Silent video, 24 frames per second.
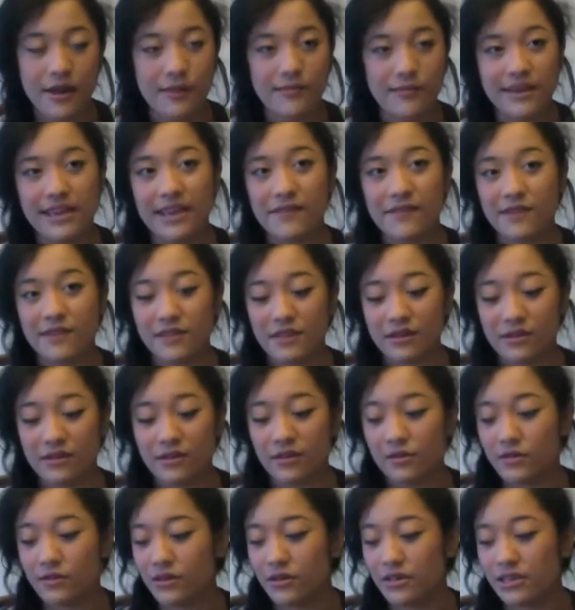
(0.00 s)
make everything
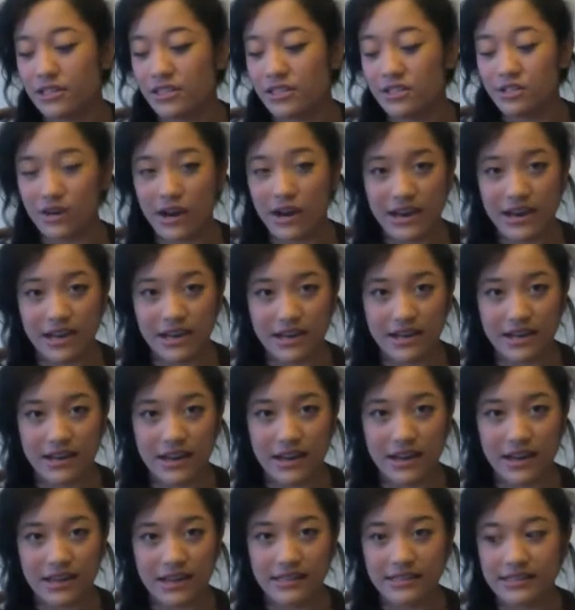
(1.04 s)
look really straight and
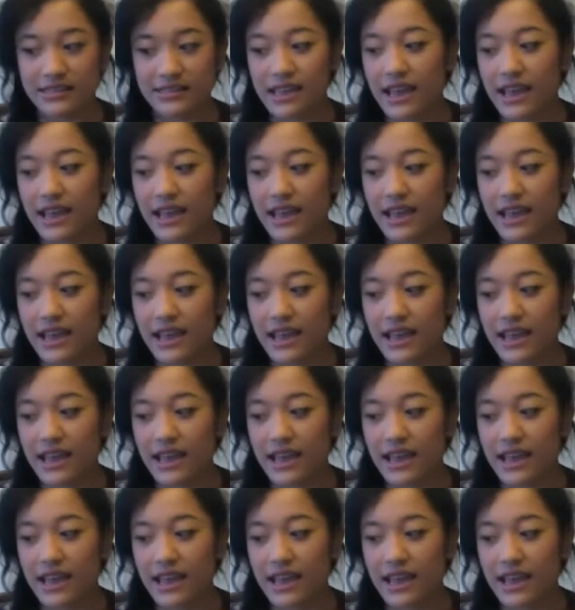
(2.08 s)
nice.